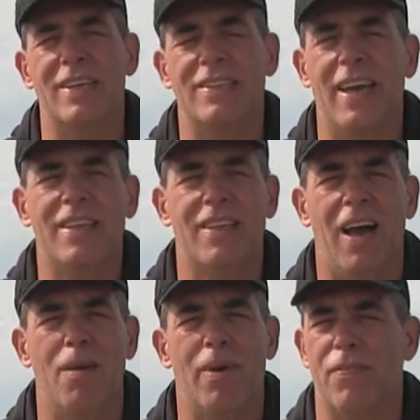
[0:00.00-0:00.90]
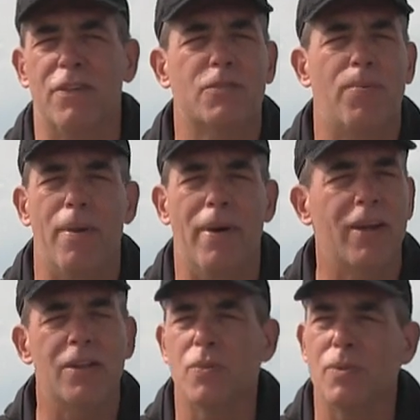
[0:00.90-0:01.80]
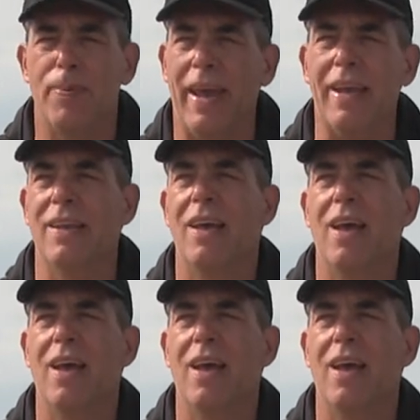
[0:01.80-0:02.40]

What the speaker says: in the daytime. I fished primarily with bait,